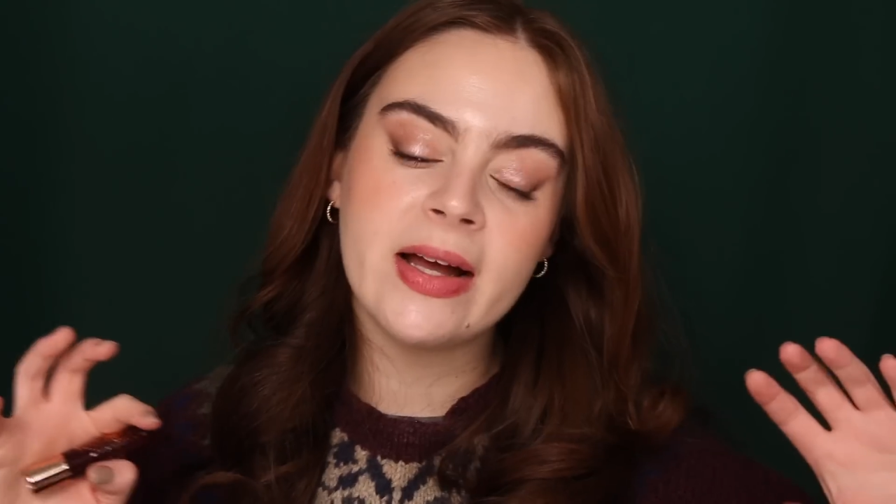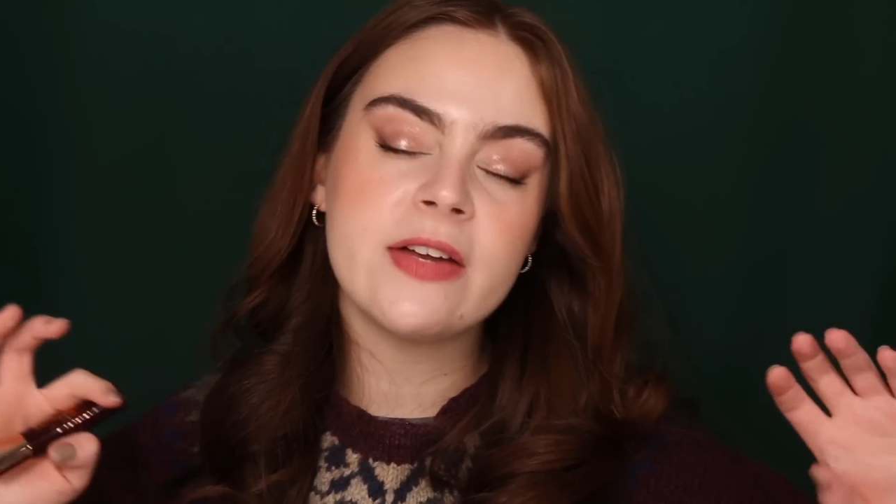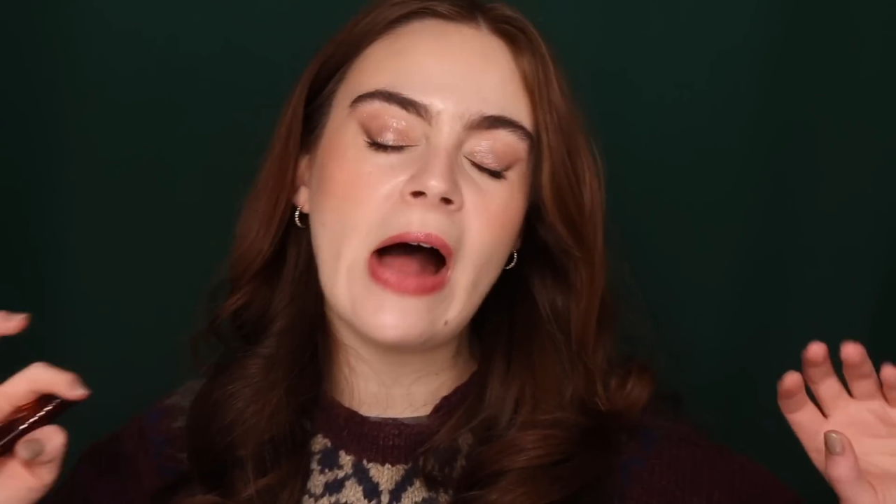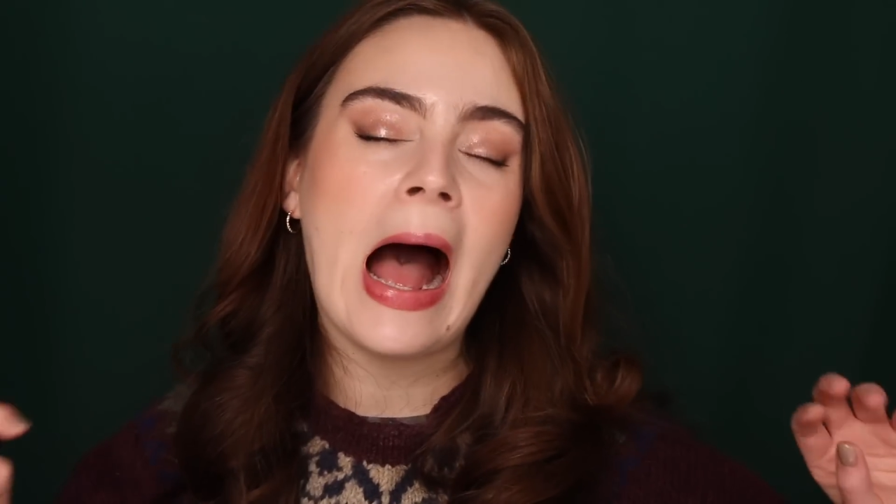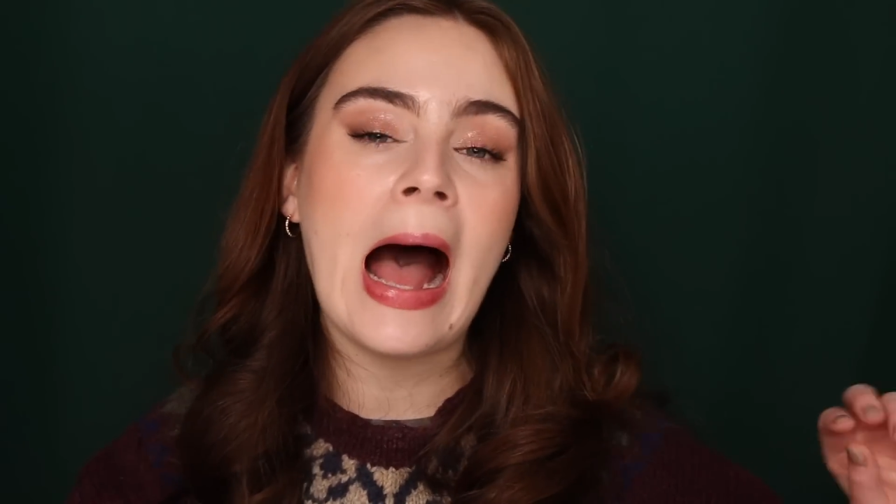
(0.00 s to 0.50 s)
kind
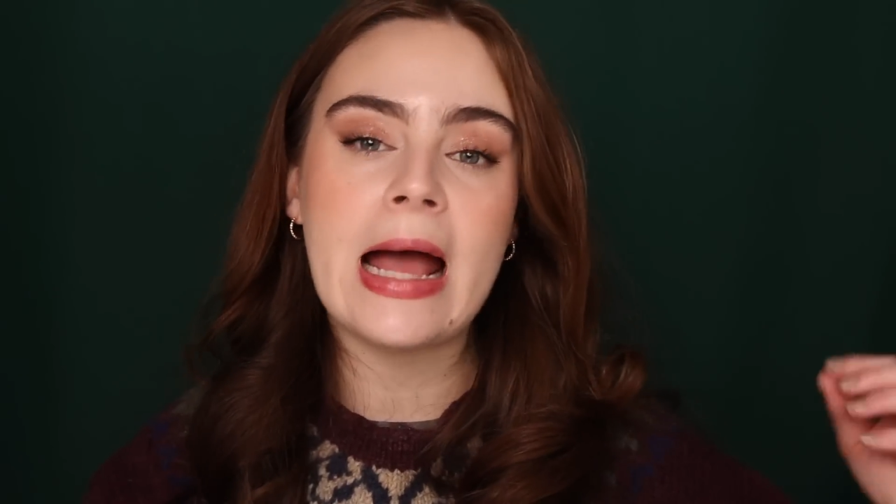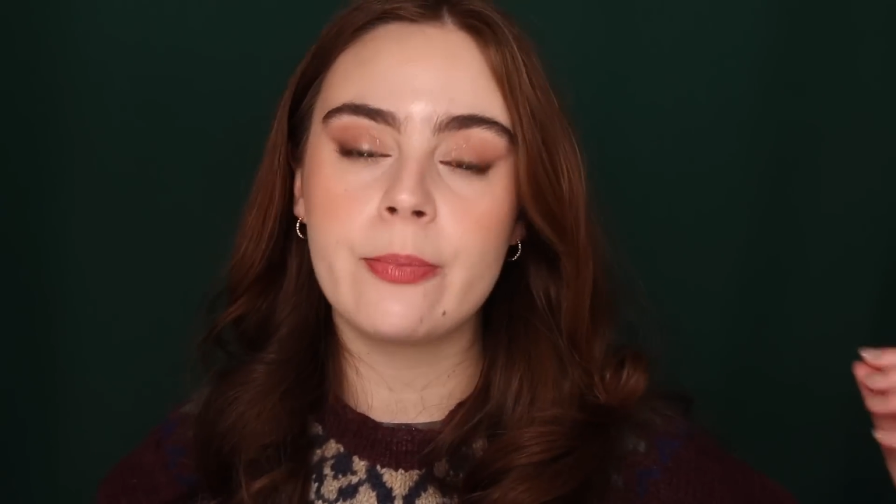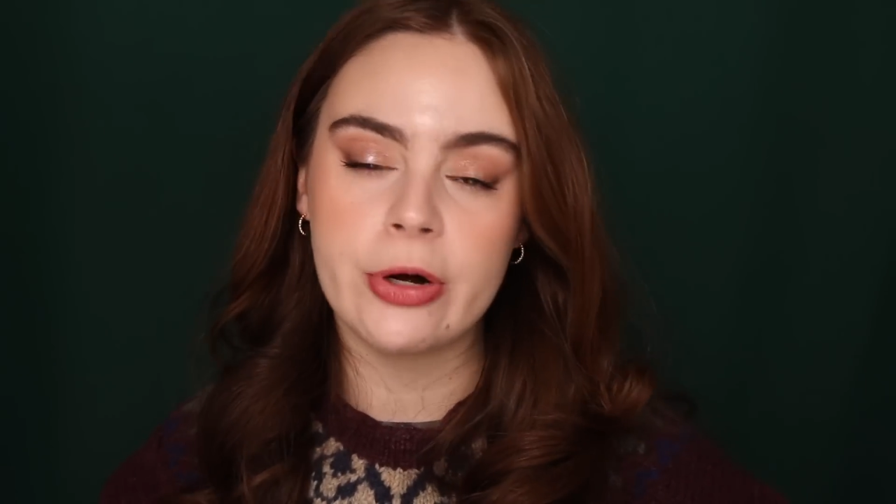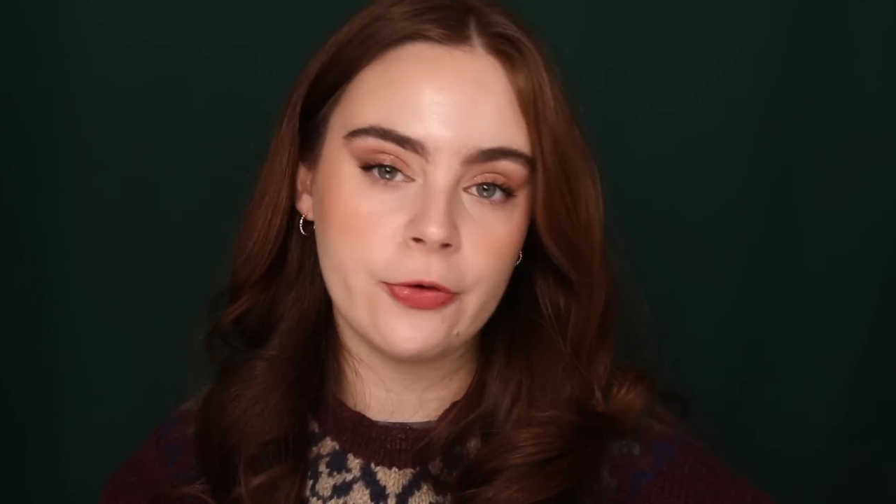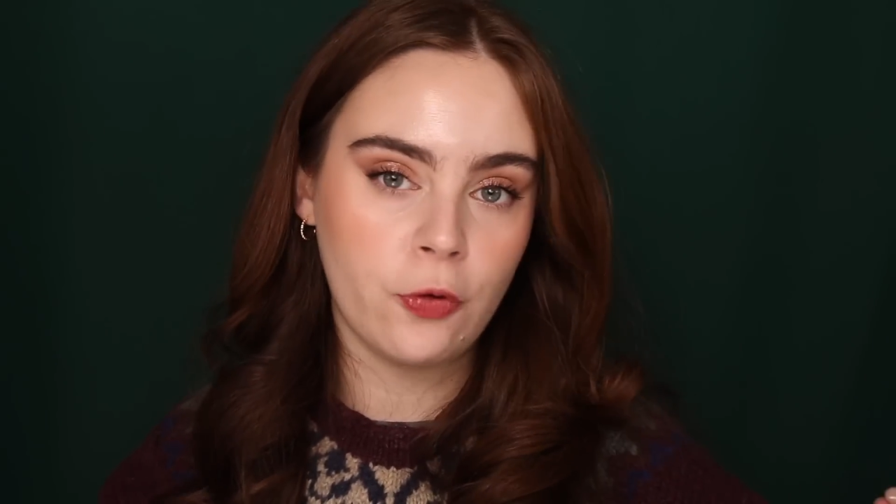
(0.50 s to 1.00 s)
of
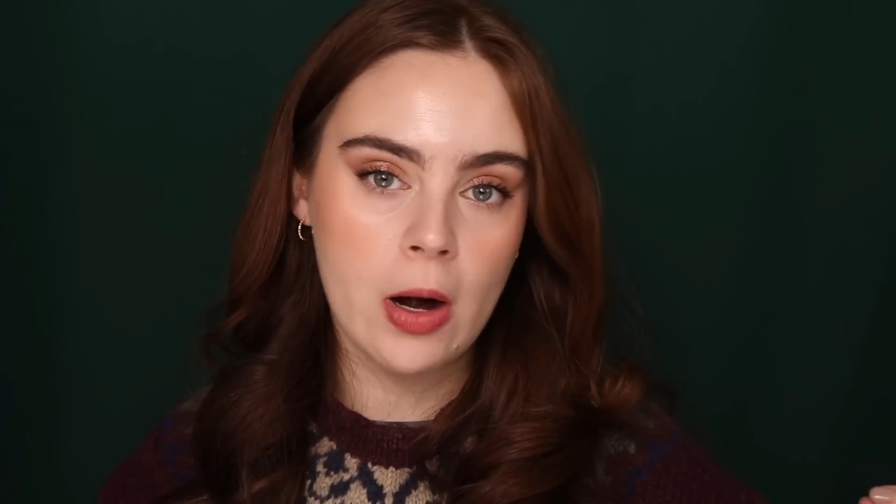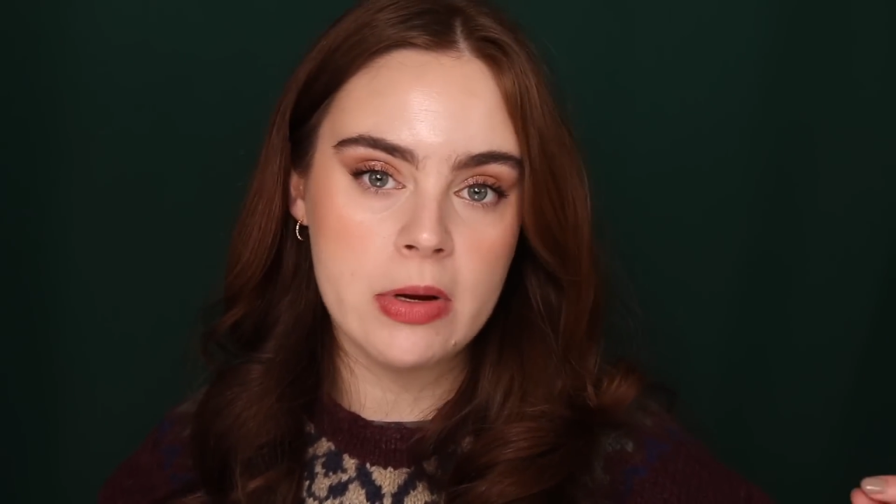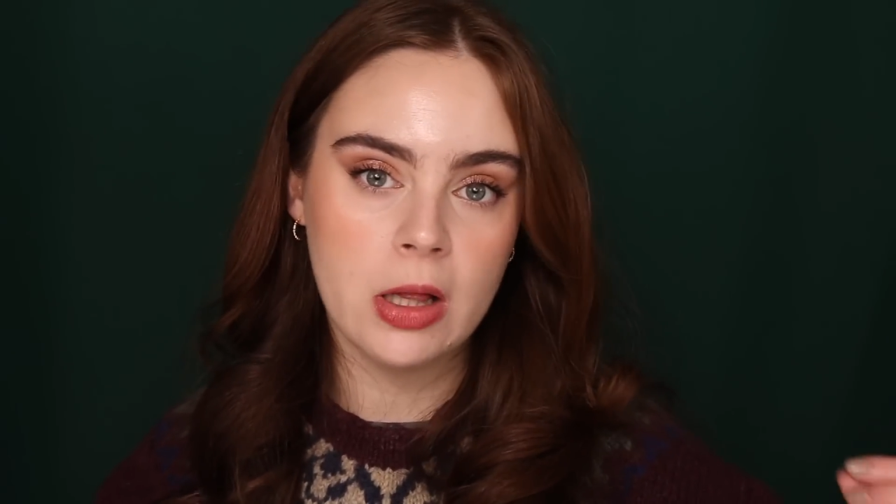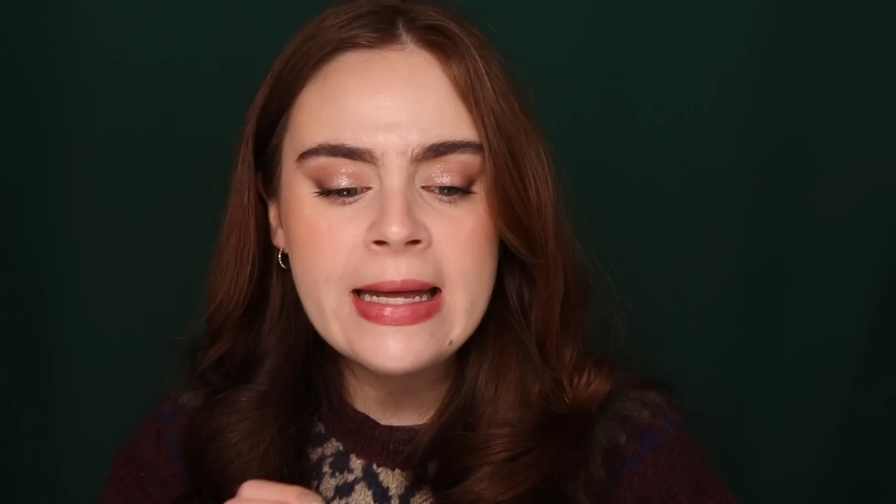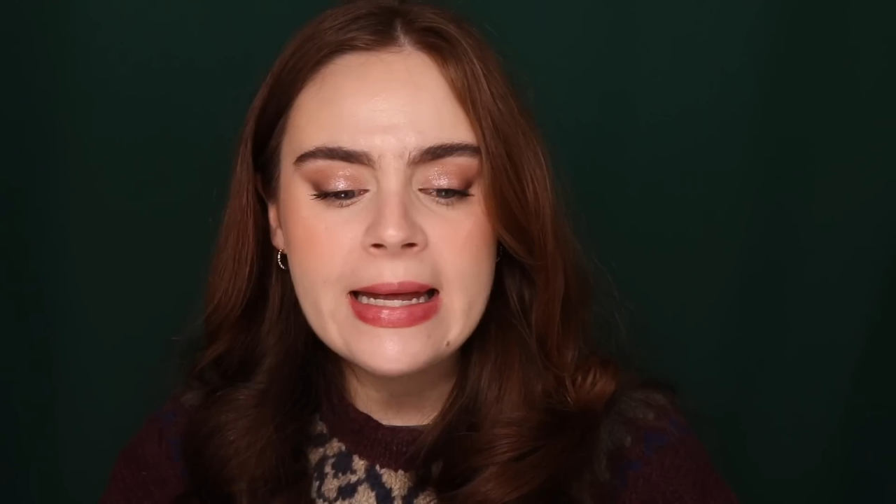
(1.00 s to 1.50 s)
hybrid
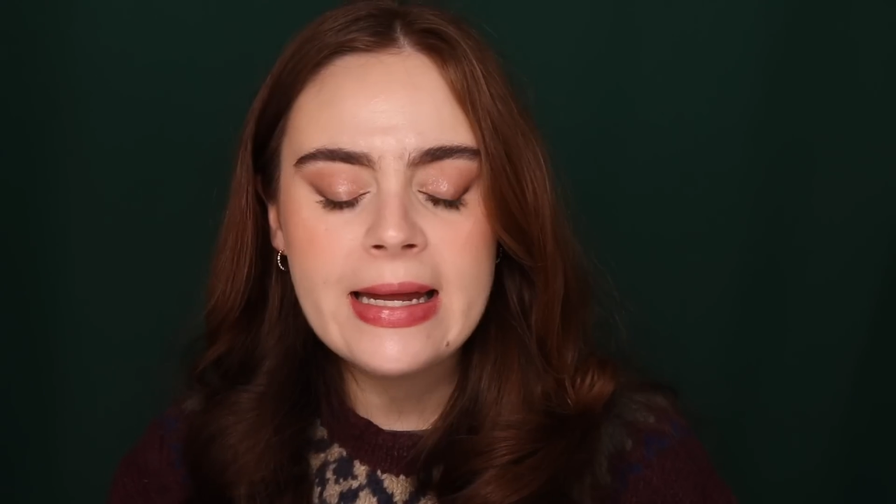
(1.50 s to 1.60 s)
formula.